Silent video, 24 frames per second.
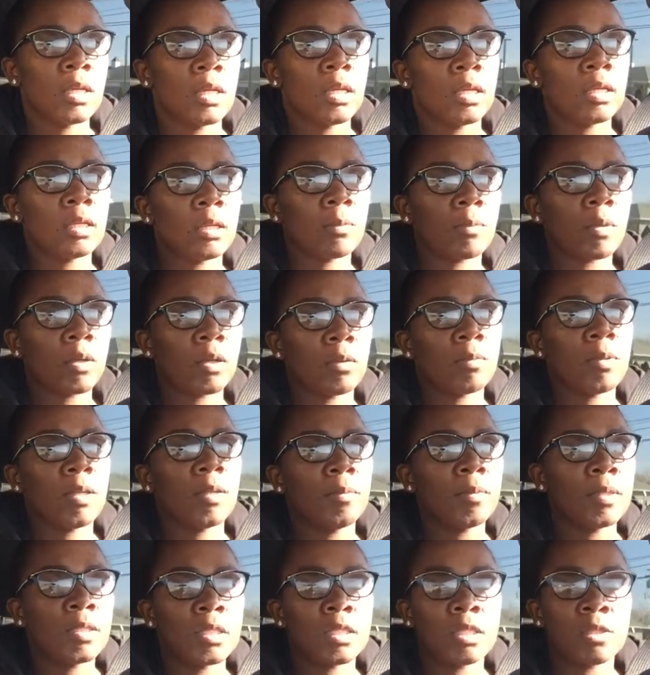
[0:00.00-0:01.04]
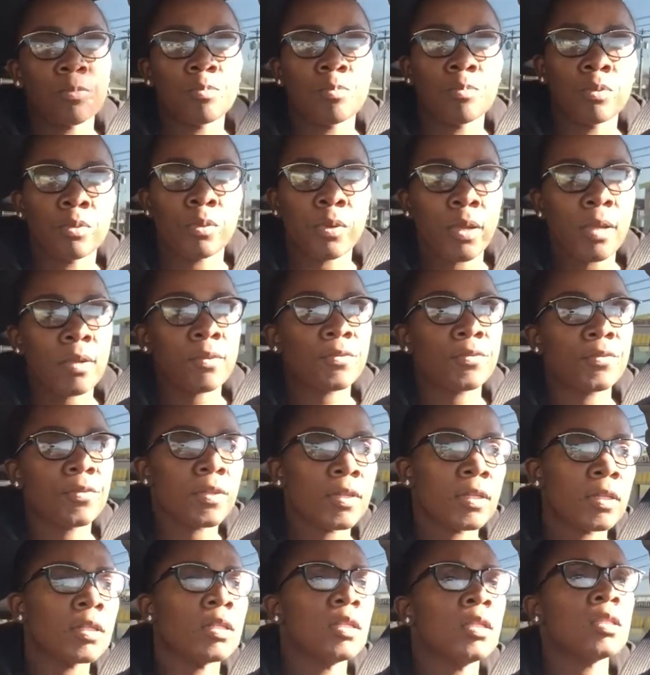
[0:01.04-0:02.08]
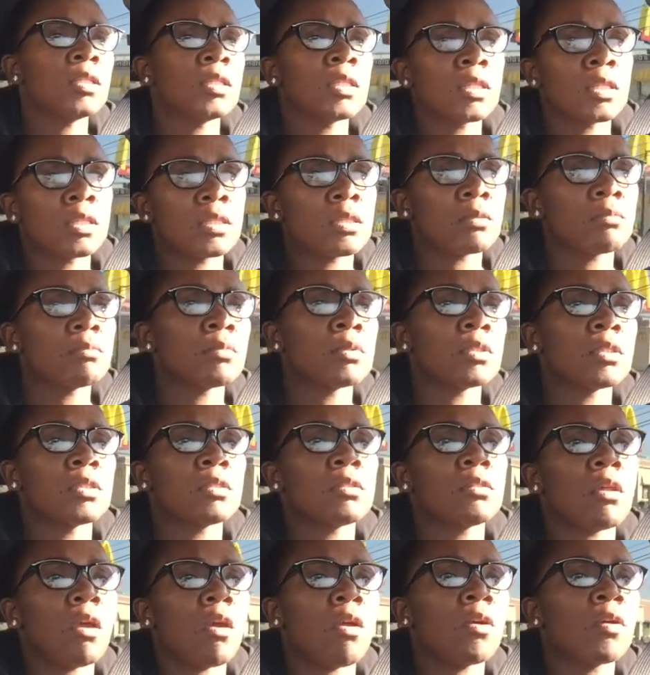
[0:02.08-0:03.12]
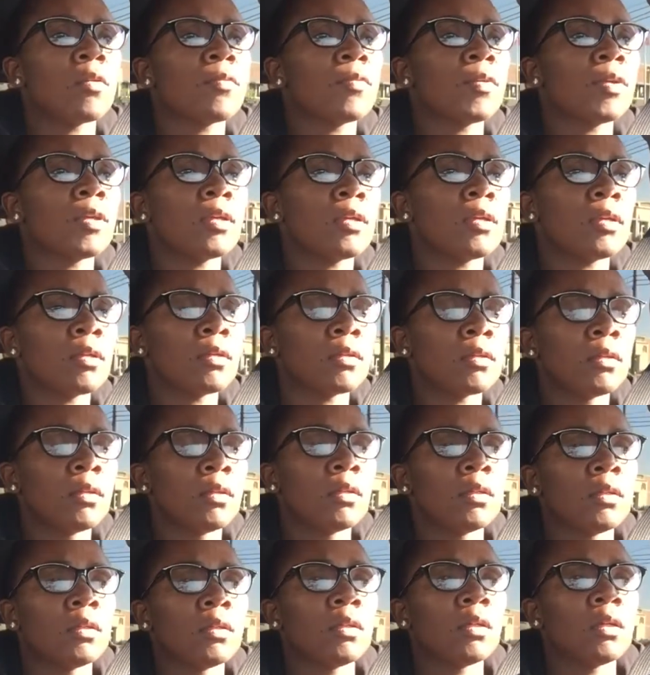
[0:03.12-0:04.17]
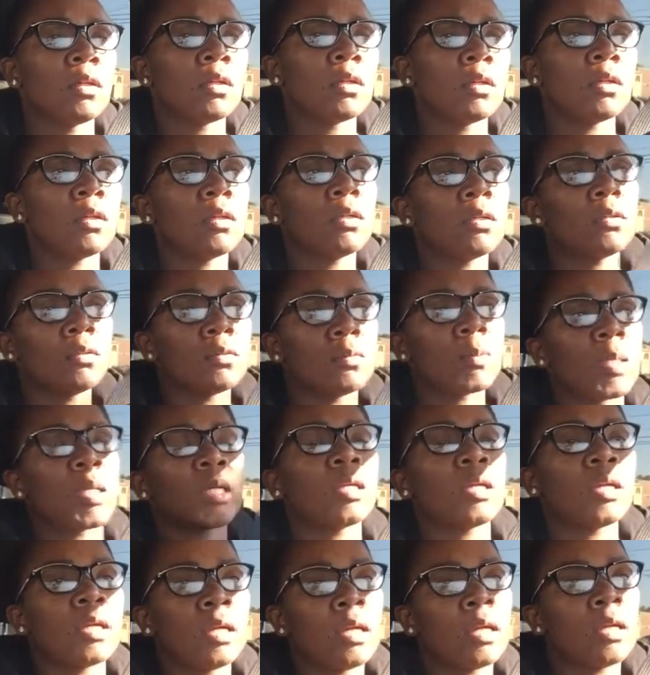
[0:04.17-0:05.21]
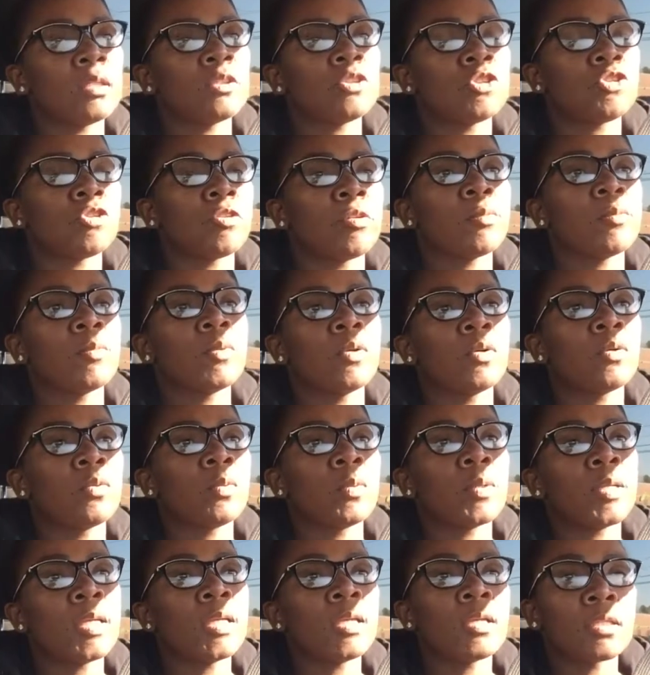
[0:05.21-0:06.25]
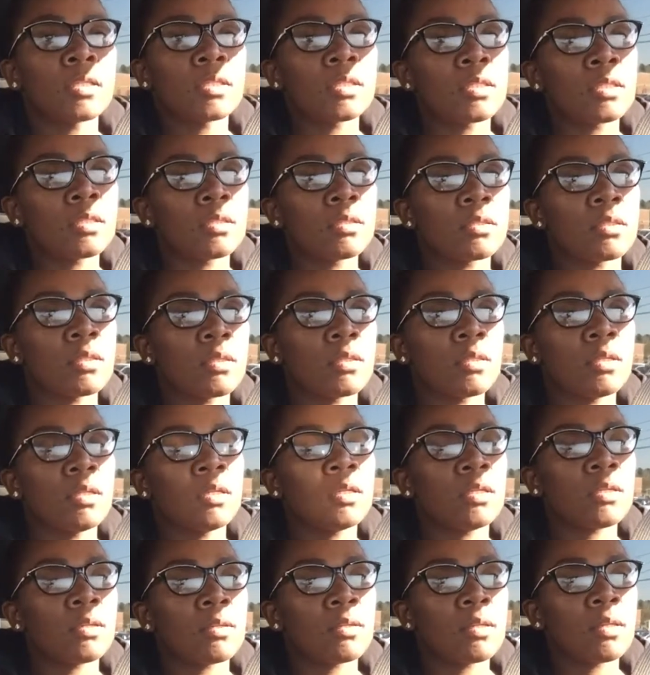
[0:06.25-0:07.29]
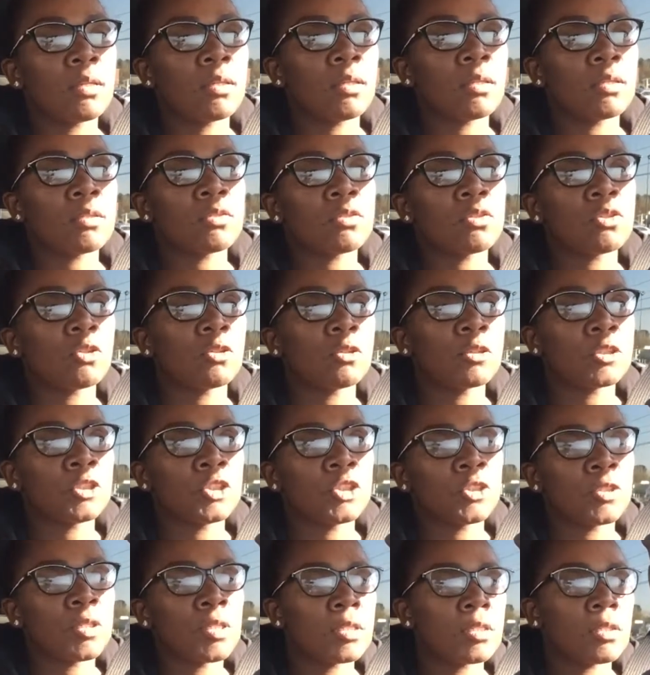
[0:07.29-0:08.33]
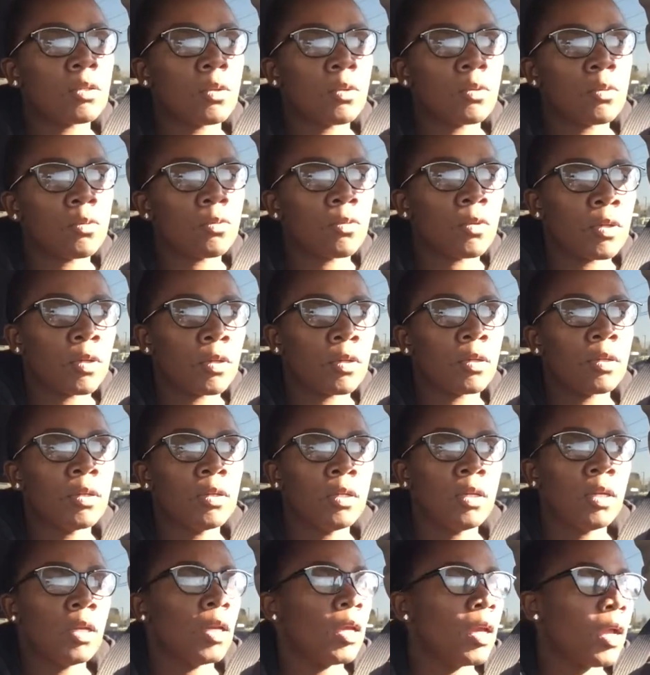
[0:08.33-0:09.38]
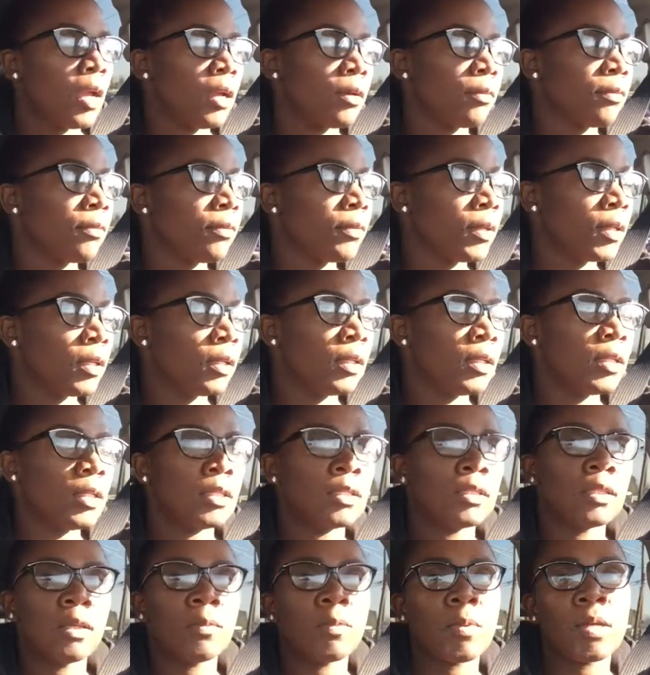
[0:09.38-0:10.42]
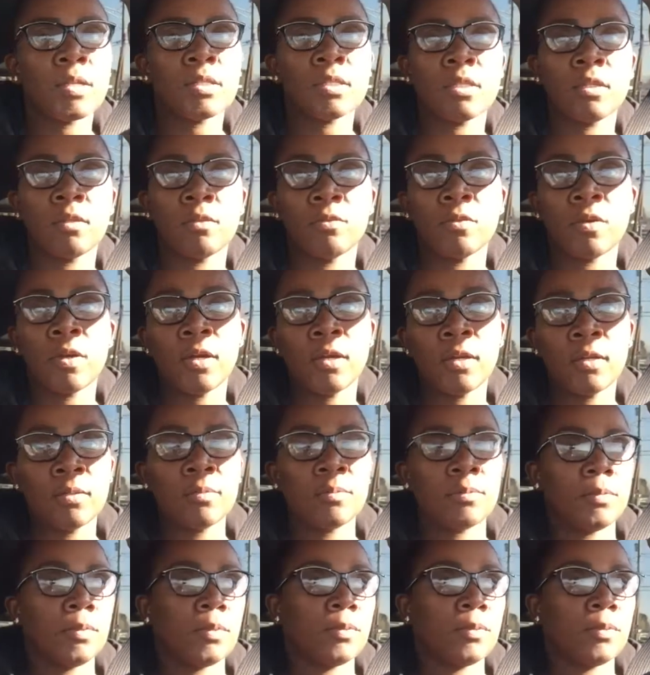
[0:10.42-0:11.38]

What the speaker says: and I'm gonna make me some breakfast because I'm starving. Oh my gosh, 3 more weeks and this torture is over. I really set myself up.